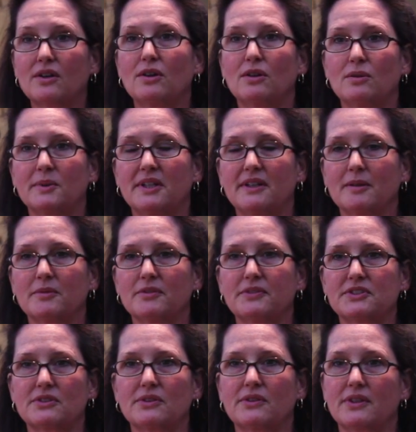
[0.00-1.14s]
Coleman, and I'm a
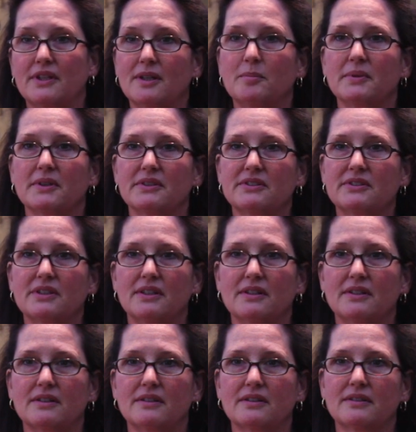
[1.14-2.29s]
physical therapist
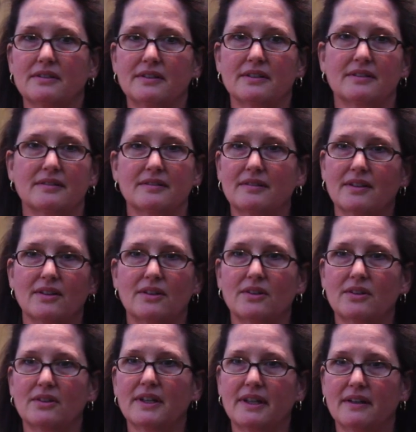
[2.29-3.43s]
here in the
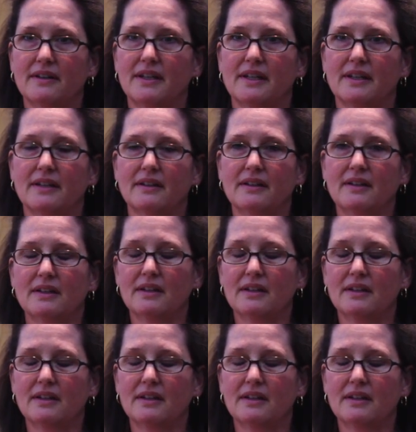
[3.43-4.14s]
local area.